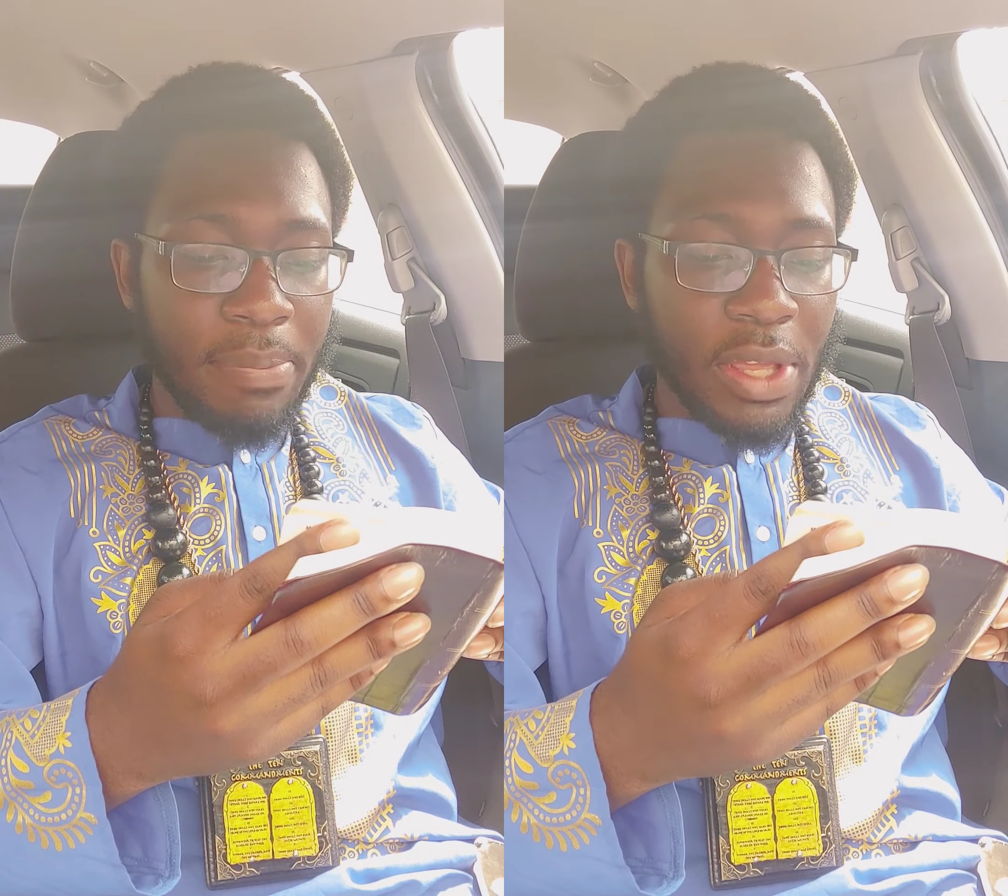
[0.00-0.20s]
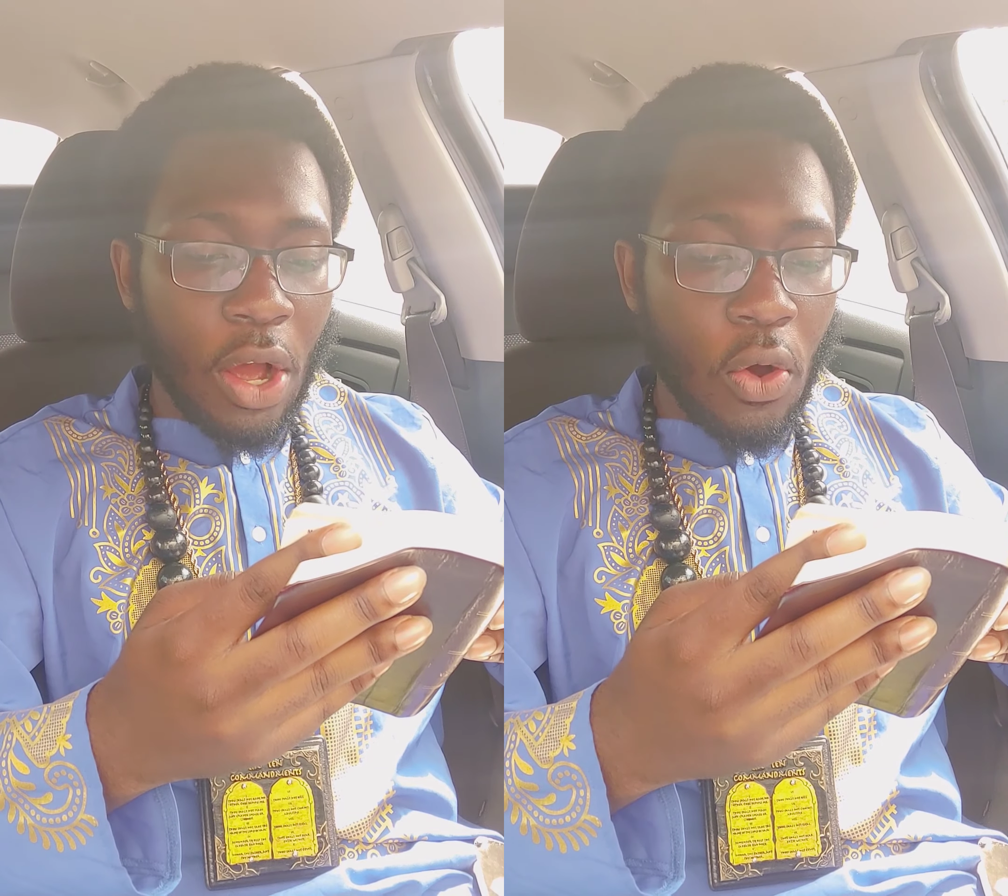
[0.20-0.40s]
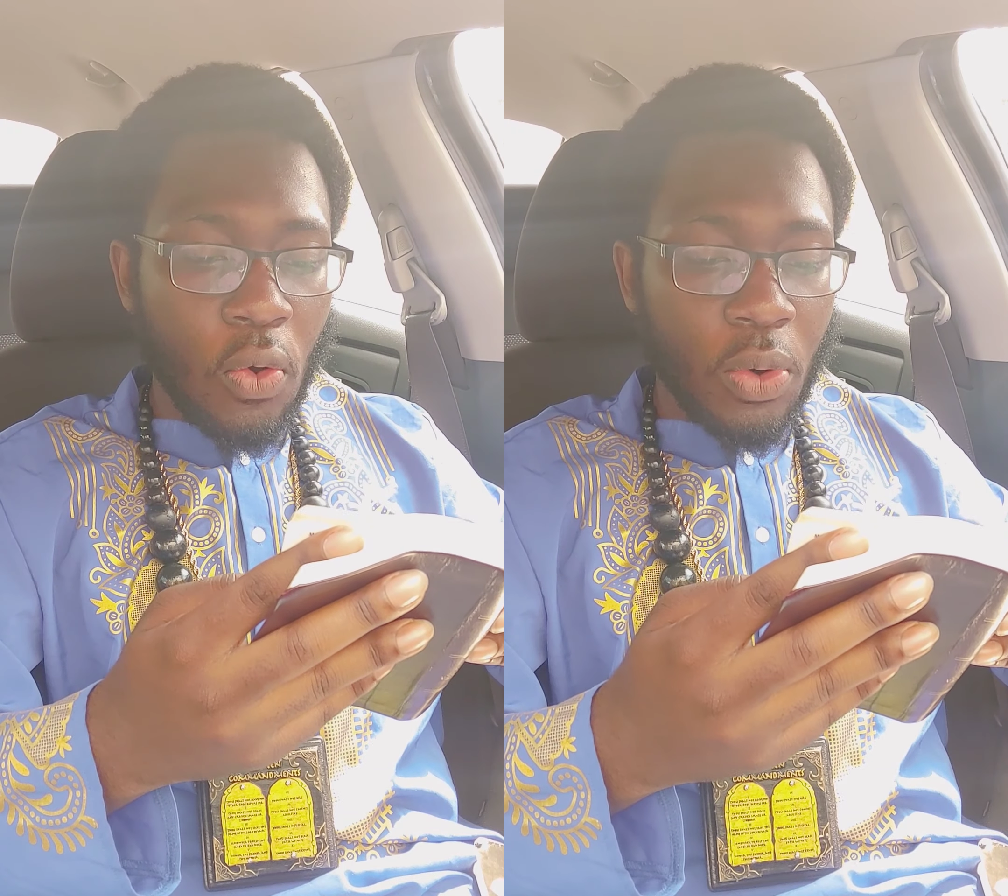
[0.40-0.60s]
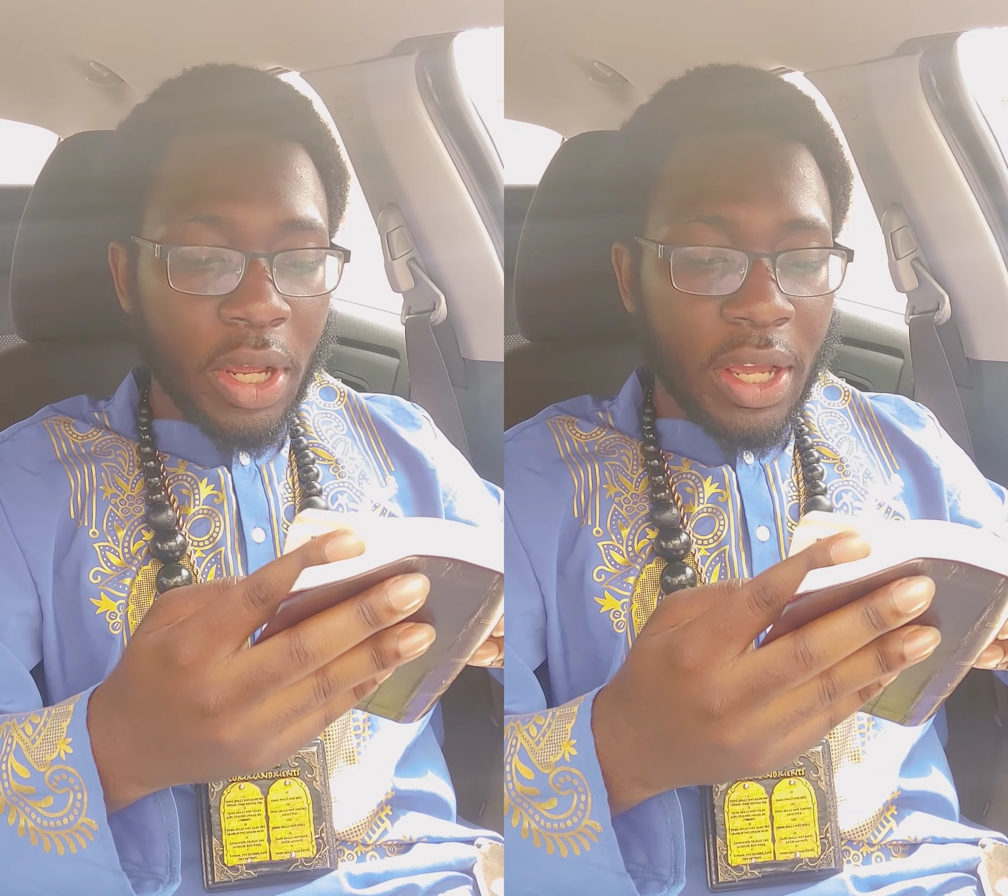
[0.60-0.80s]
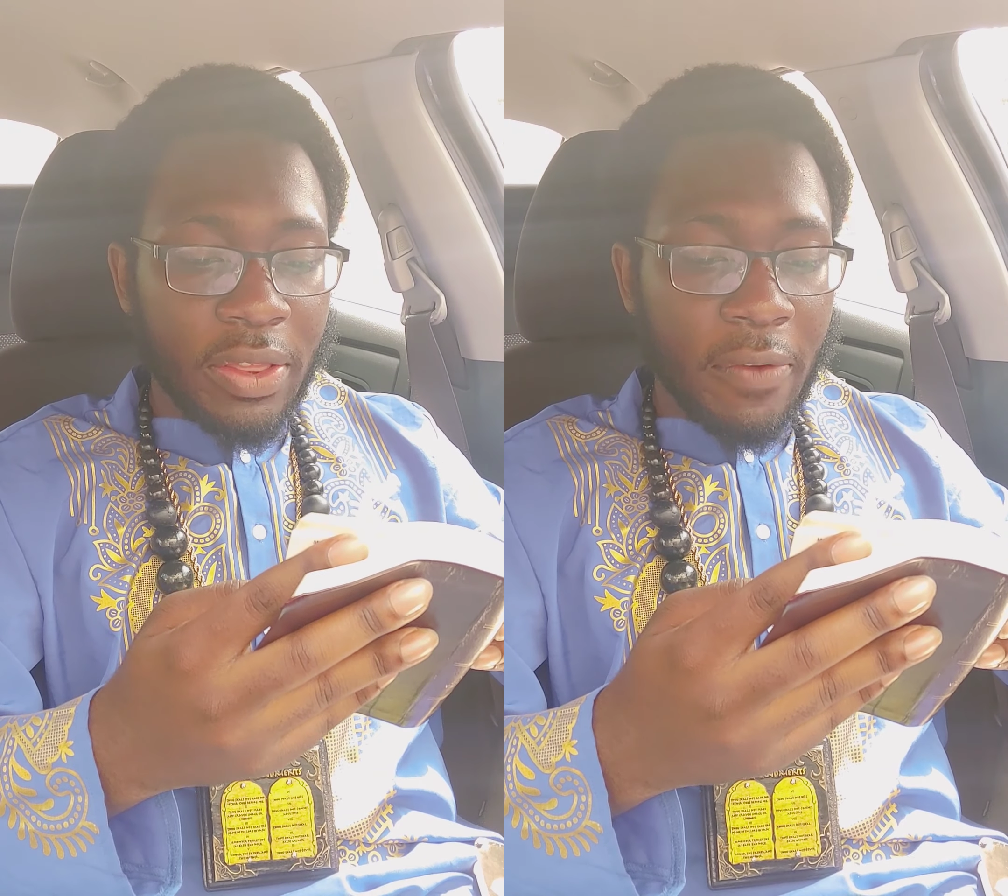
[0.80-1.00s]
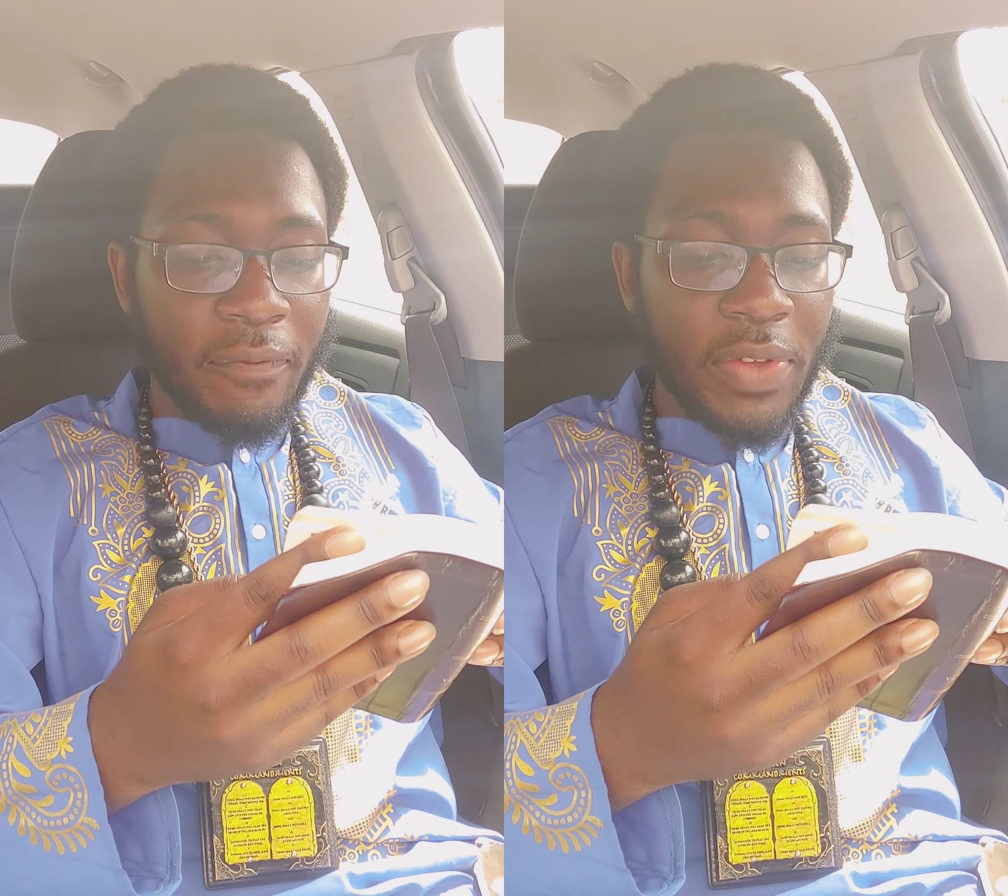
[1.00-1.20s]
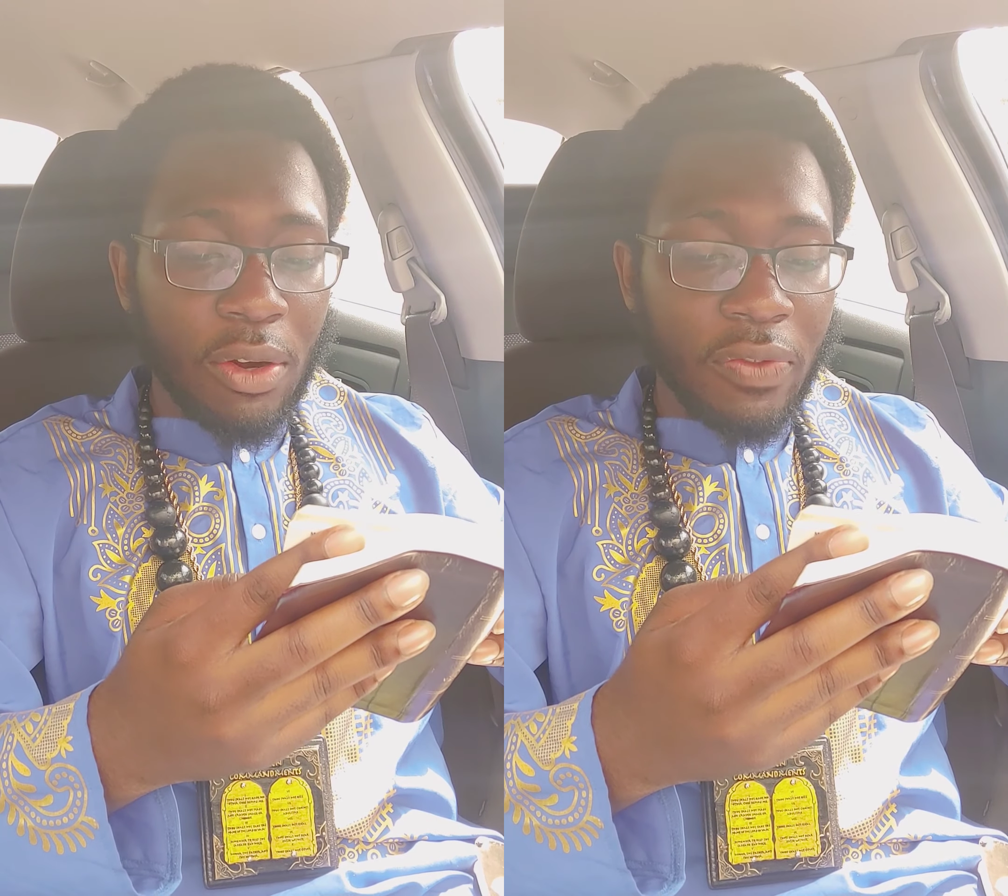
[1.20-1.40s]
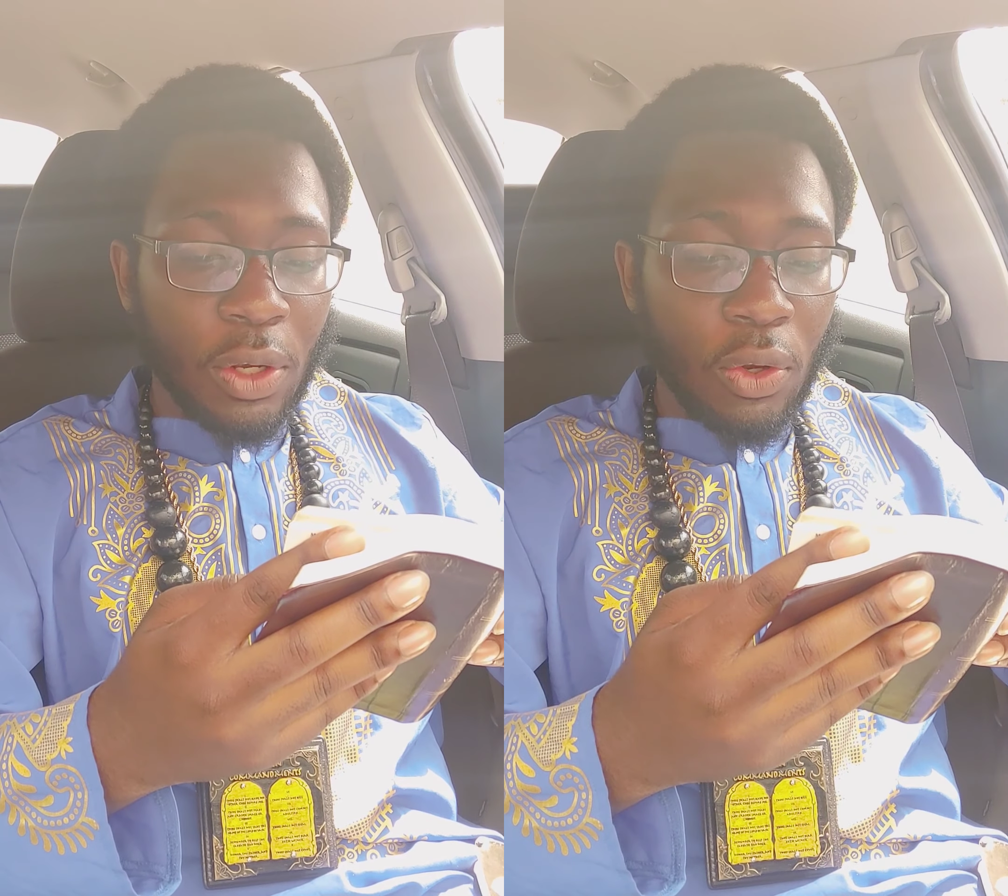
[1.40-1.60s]
Behold, the
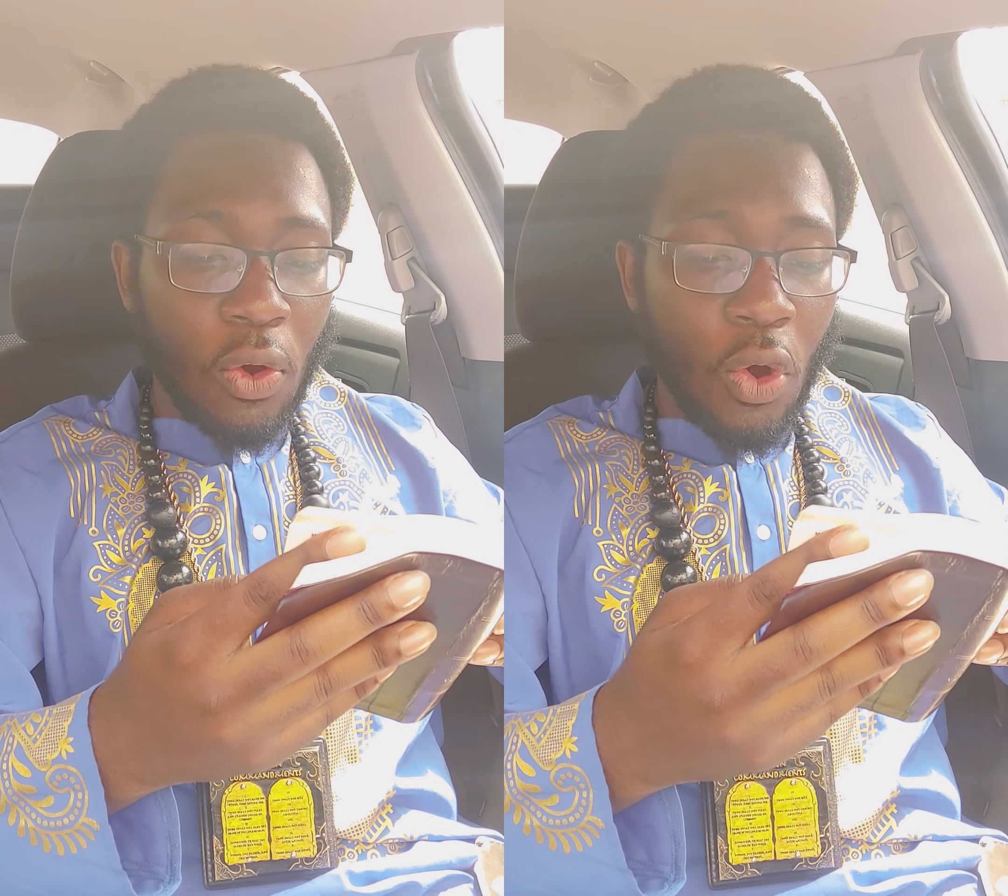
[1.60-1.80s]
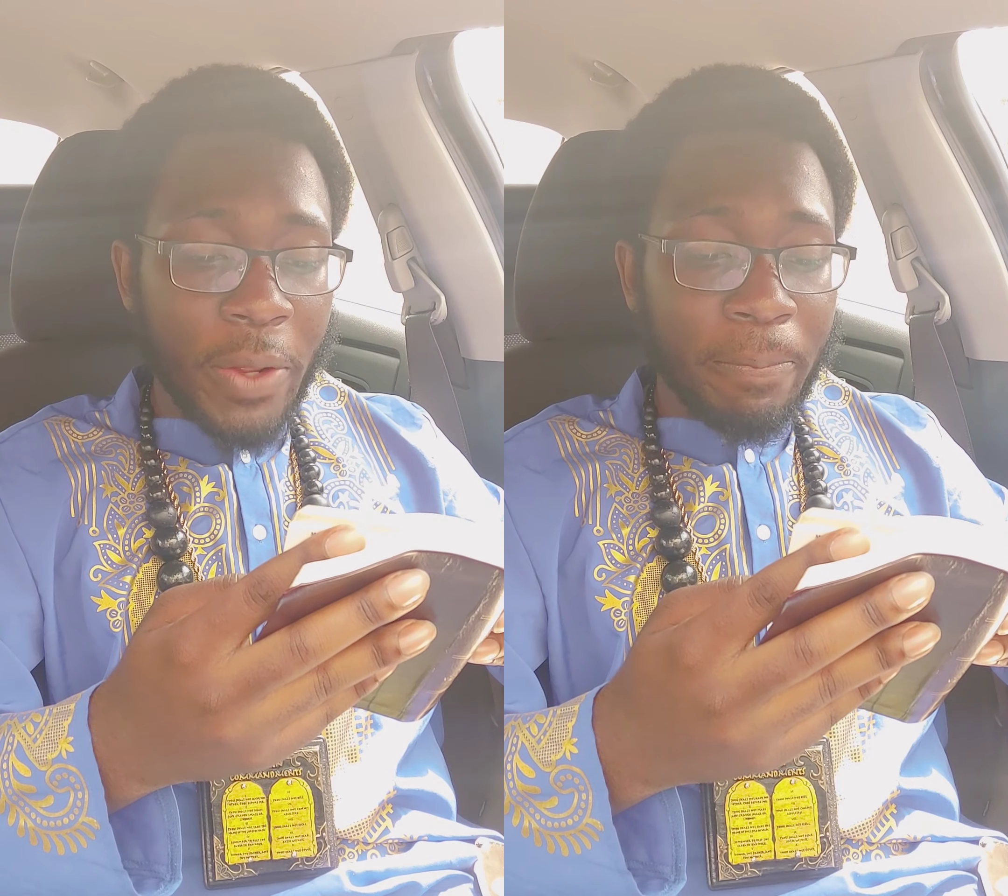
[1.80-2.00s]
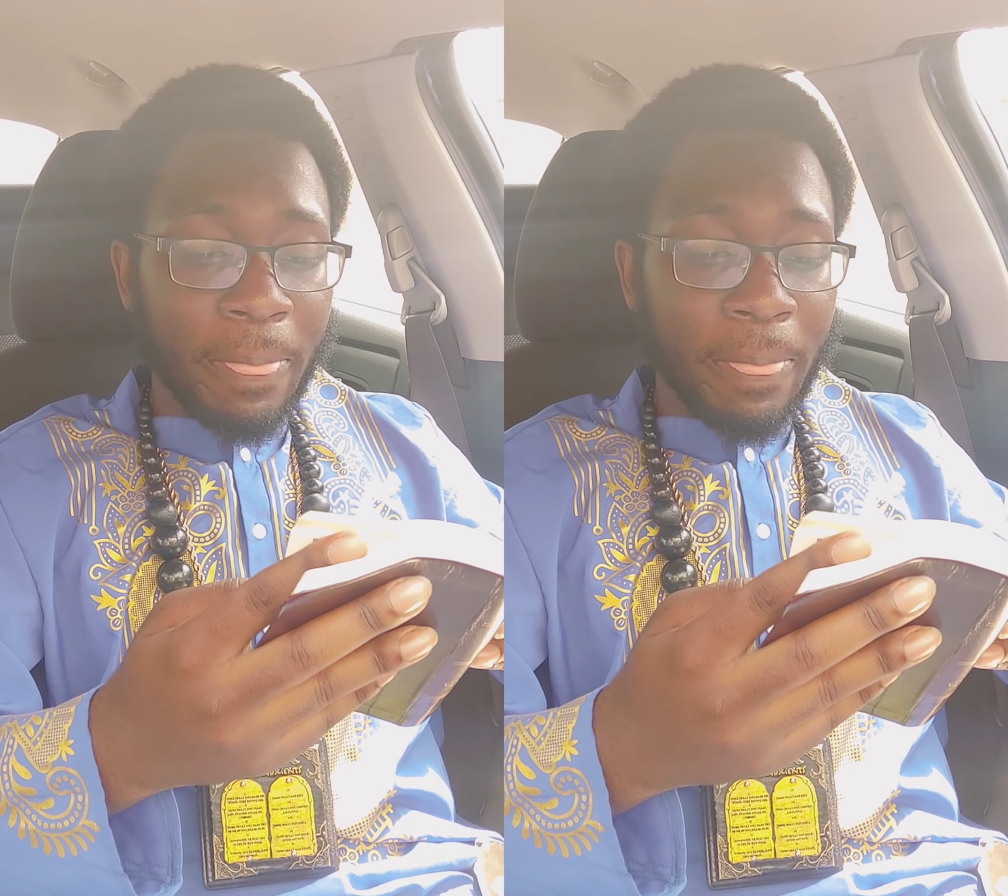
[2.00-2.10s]
fear of the Lord,